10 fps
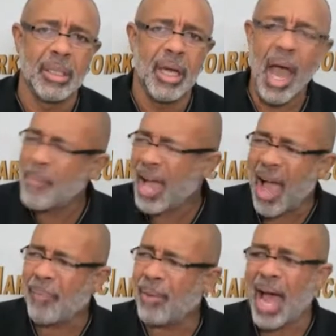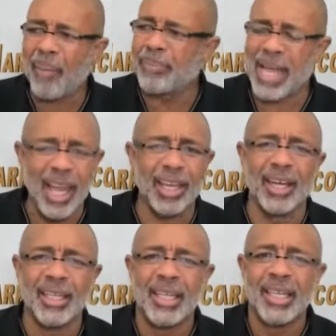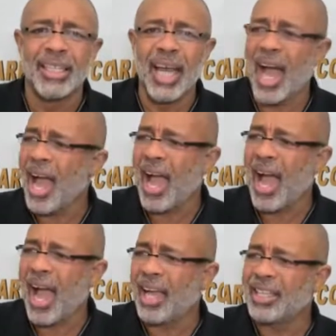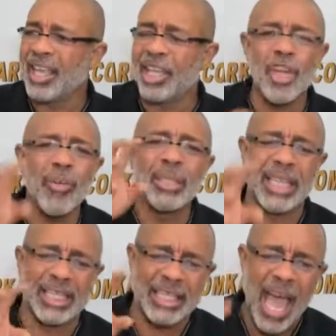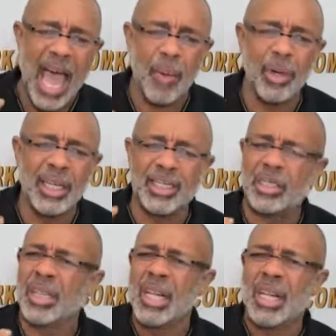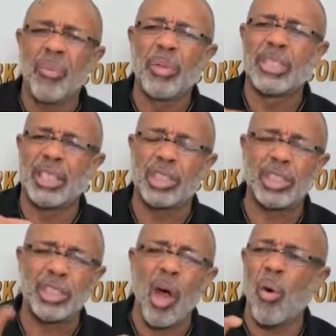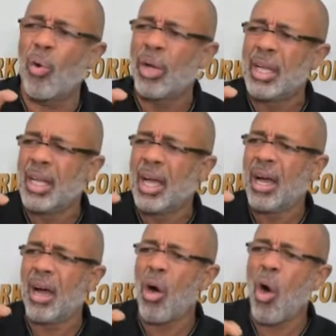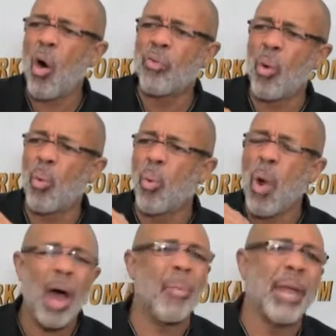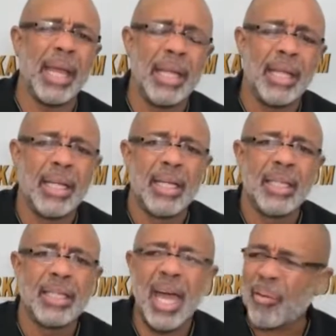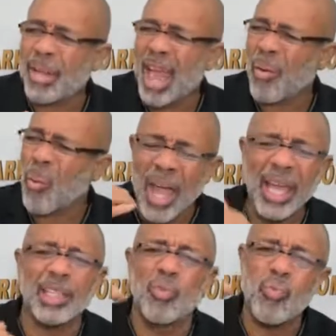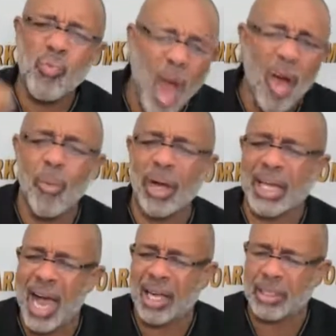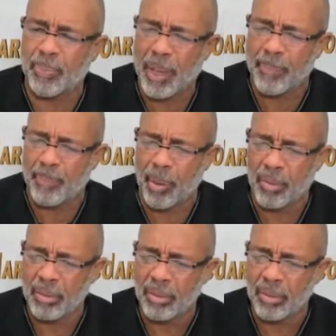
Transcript: I mean, I'm telling you, there was a time when it was just so overwhelming that I was like, what is wrong with God's people?